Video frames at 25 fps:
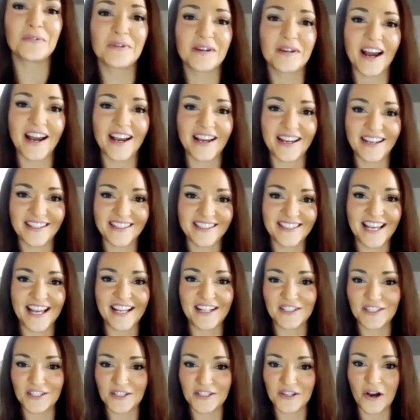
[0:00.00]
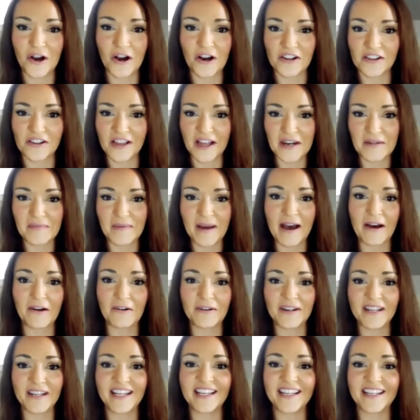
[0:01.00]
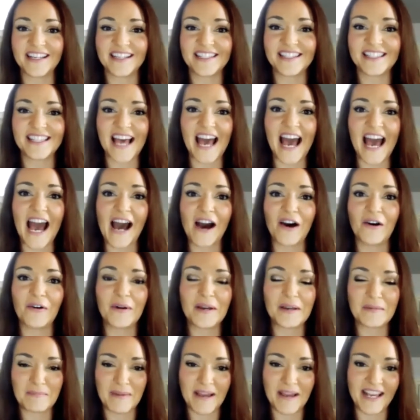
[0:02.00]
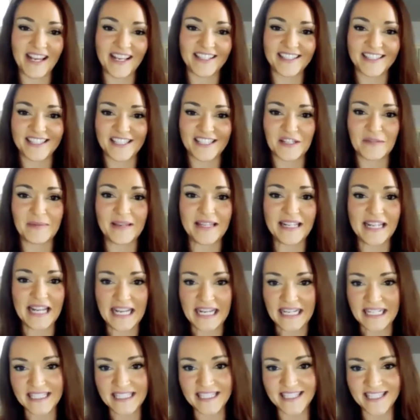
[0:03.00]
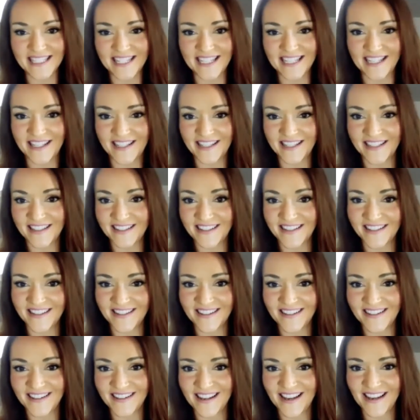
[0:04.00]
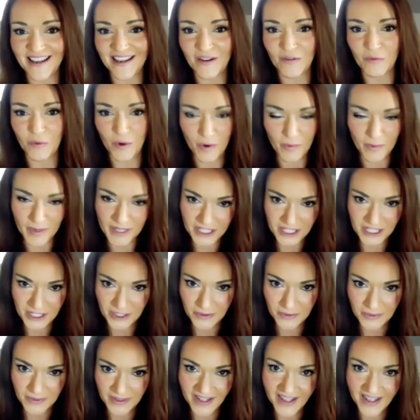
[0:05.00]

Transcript: and I tend to talk a lot about is how it pays to be nice in what we do.